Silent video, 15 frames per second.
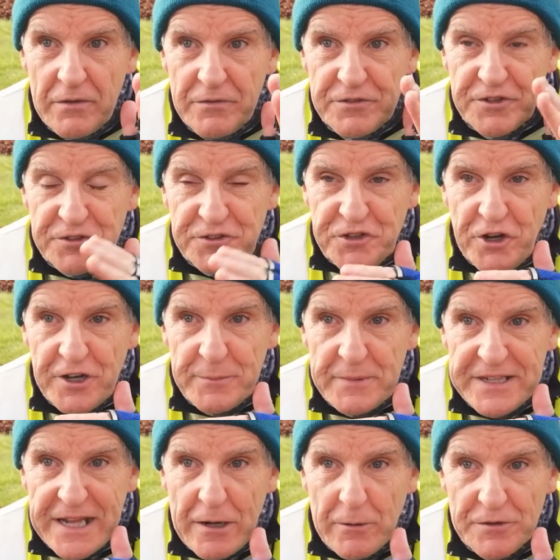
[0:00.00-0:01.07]
the time
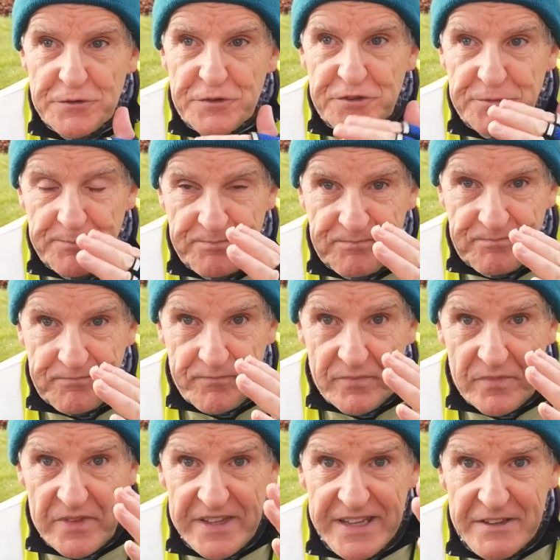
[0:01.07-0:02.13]
allowance,
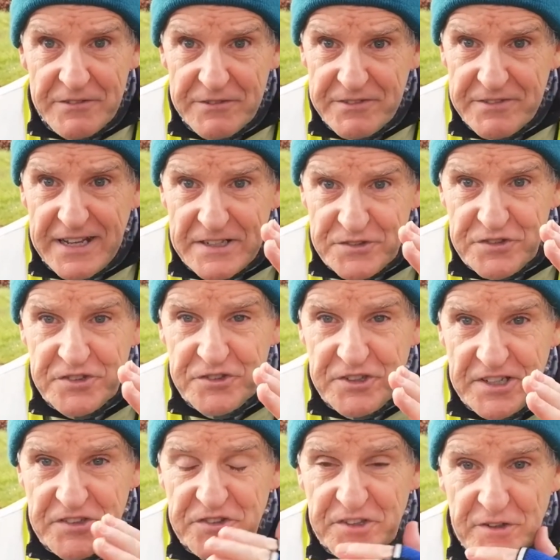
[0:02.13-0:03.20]
that's
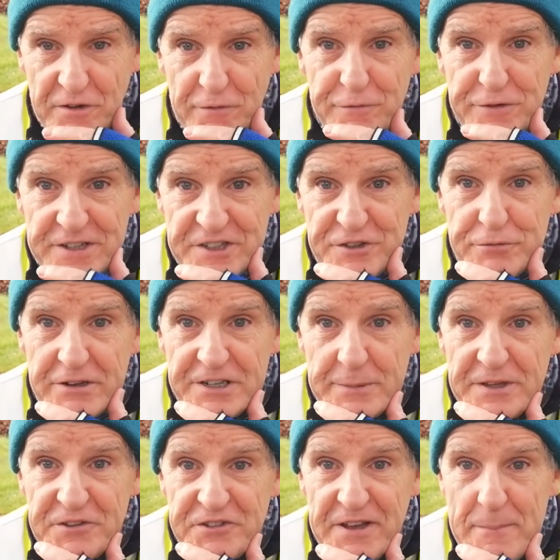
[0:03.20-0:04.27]
suggesting I'll finish around
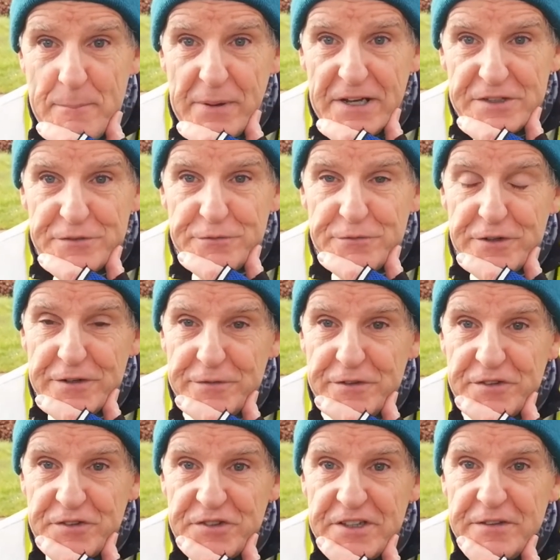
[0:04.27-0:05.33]
about 10 past 5
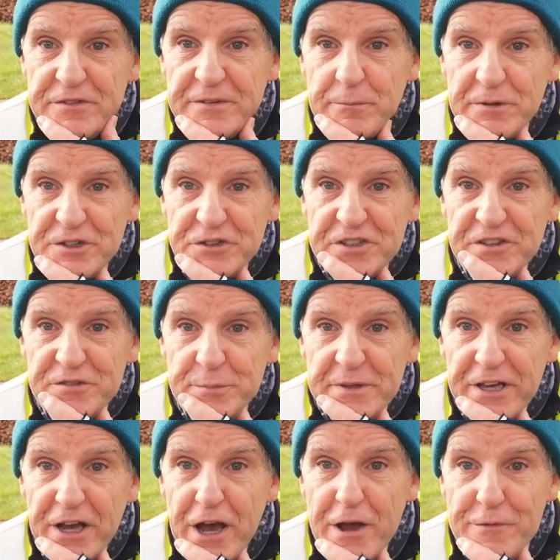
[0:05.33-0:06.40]
this evening, which gives
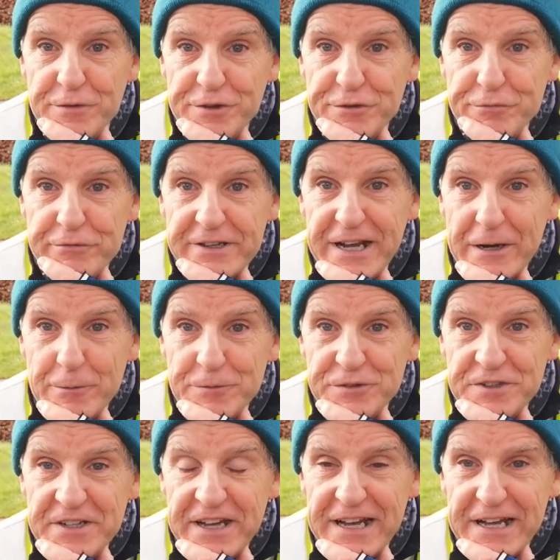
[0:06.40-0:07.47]
me over three hours
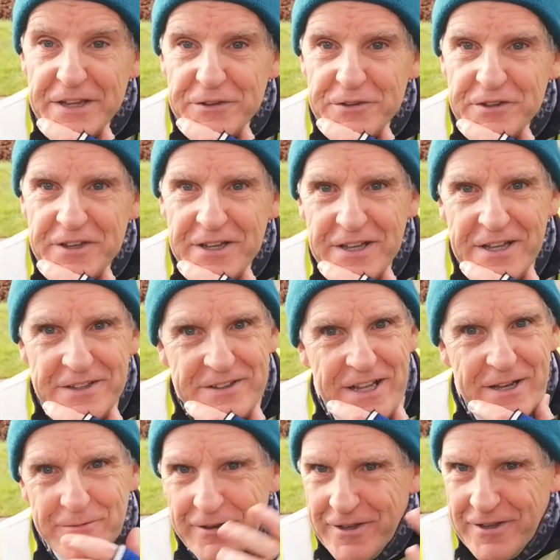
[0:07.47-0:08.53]
in hand. Now,